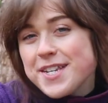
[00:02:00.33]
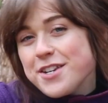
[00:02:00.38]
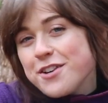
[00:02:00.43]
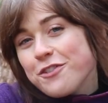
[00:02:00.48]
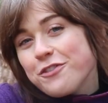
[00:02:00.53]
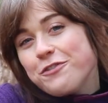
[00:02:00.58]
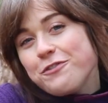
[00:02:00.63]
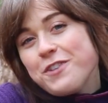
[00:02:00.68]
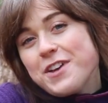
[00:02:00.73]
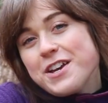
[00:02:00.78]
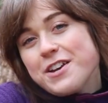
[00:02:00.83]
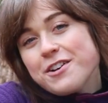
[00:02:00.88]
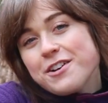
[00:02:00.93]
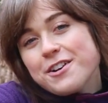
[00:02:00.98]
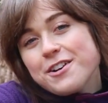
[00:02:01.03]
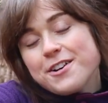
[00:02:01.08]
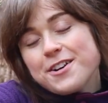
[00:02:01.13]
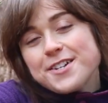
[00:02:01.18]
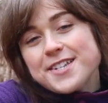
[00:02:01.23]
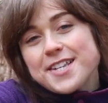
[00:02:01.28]
and your
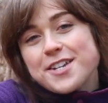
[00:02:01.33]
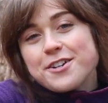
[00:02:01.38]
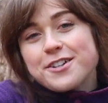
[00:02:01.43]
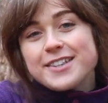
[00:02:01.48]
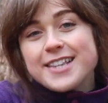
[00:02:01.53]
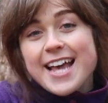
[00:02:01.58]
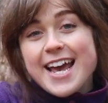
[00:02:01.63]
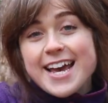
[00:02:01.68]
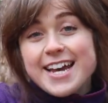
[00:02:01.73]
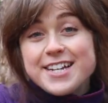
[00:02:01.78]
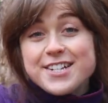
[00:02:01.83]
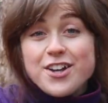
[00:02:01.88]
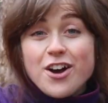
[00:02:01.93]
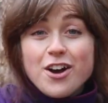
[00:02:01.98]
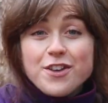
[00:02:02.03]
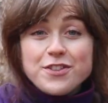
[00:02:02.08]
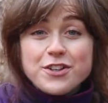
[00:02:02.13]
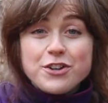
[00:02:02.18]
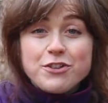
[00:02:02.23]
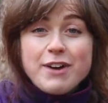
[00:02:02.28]
fingers and your legs
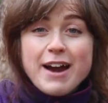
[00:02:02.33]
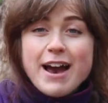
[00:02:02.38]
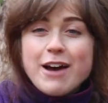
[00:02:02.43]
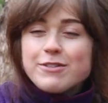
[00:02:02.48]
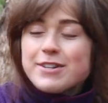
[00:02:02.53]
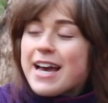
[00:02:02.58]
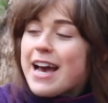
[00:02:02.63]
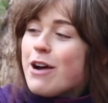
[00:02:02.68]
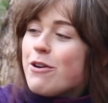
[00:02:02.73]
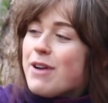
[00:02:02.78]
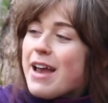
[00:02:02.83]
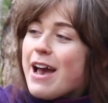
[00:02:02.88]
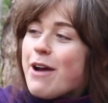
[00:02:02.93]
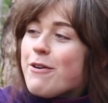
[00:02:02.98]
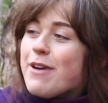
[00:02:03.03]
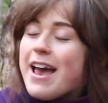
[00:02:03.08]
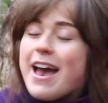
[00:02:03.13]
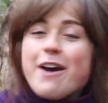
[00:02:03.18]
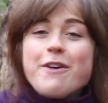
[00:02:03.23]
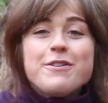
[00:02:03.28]
on the ground. Out.
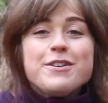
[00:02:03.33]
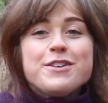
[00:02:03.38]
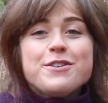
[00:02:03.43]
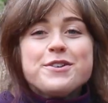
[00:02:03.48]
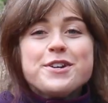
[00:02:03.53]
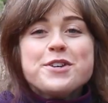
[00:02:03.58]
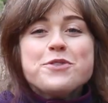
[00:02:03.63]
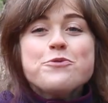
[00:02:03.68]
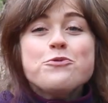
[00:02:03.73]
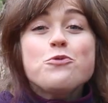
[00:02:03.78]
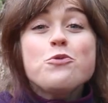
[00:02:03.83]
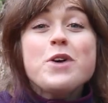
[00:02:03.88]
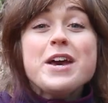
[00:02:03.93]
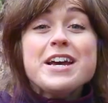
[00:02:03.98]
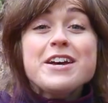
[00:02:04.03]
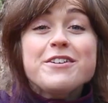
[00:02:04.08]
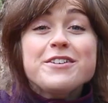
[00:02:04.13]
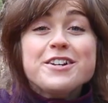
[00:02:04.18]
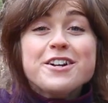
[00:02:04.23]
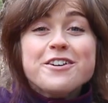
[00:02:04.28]
You can
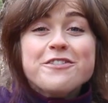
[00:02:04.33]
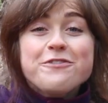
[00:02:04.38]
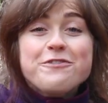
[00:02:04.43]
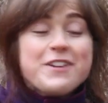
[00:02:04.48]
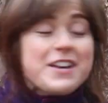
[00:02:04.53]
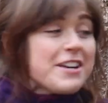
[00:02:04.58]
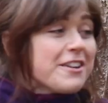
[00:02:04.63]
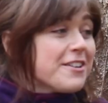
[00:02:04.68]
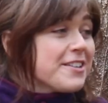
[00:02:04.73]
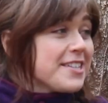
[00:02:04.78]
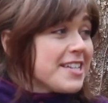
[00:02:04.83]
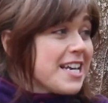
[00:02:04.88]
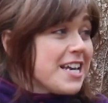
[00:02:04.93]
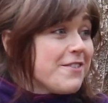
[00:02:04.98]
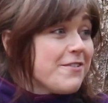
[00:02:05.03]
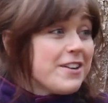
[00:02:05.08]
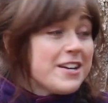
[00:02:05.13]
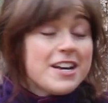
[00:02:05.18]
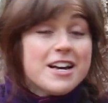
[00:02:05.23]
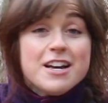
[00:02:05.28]
wiggle your fingers
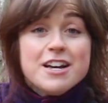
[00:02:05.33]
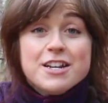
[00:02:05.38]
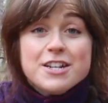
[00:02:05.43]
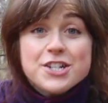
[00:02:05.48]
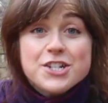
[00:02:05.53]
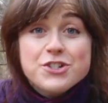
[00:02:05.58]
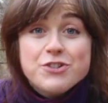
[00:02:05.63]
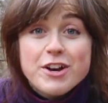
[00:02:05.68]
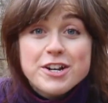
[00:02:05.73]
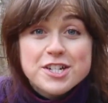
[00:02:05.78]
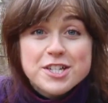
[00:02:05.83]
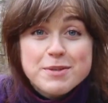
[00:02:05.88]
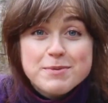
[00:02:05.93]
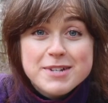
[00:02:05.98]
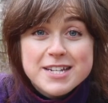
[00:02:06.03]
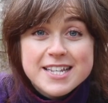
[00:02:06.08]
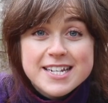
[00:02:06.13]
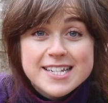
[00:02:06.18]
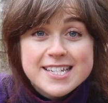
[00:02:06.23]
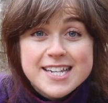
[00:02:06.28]
even, stretch them
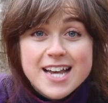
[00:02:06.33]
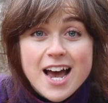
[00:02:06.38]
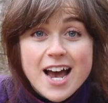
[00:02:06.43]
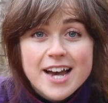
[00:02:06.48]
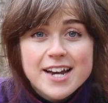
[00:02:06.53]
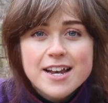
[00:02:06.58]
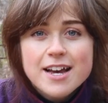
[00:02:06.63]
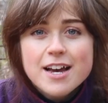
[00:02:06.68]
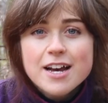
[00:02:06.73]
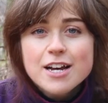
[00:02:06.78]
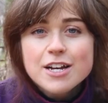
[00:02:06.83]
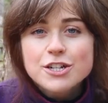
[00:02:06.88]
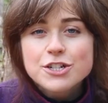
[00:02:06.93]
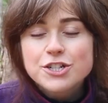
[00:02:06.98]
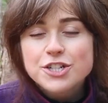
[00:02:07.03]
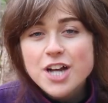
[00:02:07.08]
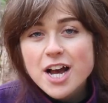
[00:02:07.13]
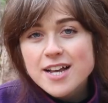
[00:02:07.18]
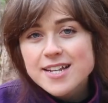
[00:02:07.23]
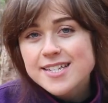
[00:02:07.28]
to the side,
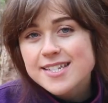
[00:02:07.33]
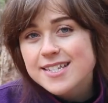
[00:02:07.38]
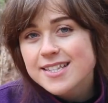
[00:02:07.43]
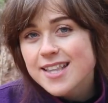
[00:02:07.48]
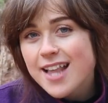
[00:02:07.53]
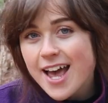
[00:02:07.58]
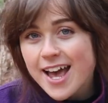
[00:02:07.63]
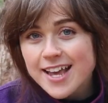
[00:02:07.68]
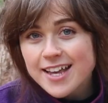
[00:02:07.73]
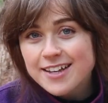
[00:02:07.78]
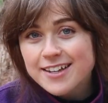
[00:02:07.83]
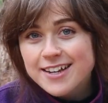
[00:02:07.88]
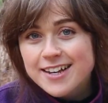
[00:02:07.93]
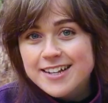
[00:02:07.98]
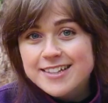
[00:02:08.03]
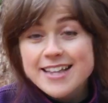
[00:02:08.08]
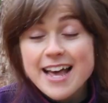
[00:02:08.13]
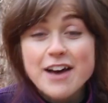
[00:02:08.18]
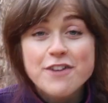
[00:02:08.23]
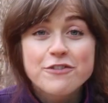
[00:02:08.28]
just like
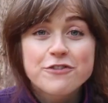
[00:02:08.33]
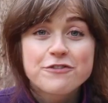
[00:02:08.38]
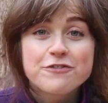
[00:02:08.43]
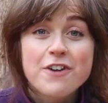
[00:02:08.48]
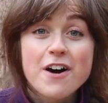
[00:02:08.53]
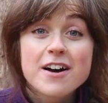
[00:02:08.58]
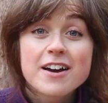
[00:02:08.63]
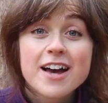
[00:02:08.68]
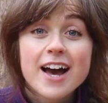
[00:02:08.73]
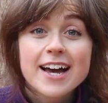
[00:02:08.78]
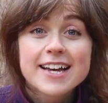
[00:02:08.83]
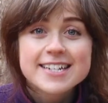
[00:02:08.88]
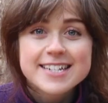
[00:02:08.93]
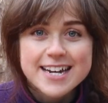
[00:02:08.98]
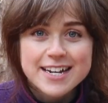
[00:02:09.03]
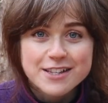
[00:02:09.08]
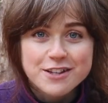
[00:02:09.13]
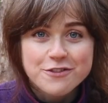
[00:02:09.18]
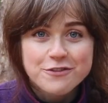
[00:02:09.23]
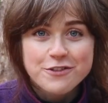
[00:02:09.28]
that fungi
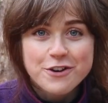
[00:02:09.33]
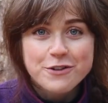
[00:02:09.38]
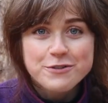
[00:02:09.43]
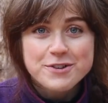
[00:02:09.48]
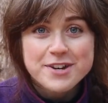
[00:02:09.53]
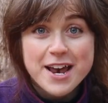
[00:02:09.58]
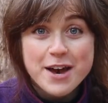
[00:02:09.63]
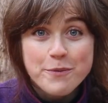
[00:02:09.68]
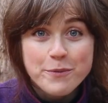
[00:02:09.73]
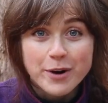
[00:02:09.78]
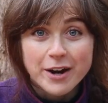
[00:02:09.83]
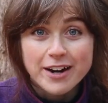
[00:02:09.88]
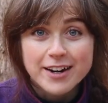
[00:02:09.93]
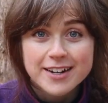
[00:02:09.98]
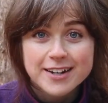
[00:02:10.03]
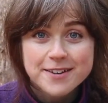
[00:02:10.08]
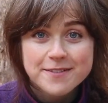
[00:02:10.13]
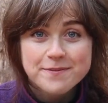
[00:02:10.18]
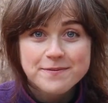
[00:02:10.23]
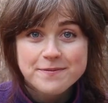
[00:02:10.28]
telephone
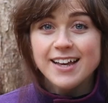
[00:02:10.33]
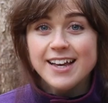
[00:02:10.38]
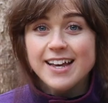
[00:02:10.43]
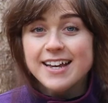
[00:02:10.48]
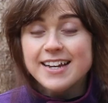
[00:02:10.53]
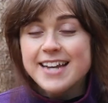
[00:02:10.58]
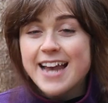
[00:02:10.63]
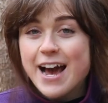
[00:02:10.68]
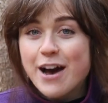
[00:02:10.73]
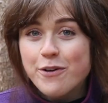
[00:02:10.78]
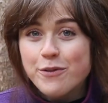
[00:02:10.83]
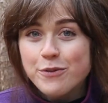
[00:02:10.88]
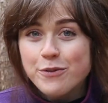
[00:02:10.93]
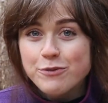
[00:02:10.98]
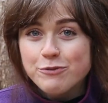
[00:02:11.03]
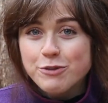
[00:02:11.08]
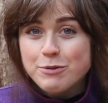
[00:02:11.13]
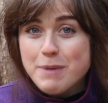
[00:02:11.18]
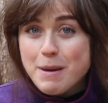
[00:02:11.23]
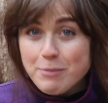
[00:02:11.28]
network. Now,
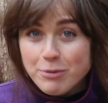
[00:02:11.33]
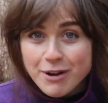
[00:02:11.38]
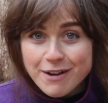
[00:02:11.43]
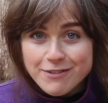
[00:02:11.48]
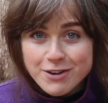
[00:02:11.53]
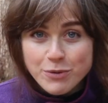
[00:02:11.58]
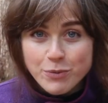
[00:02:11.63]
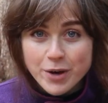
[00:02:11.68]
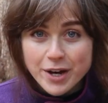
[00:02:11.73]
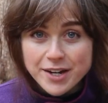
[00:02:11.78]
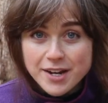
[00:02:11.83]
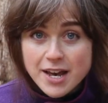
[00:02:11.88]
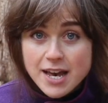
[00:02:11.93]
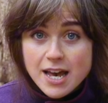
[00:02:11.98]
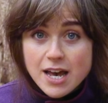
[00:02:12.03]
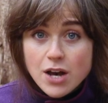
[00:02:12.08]
remember everyone,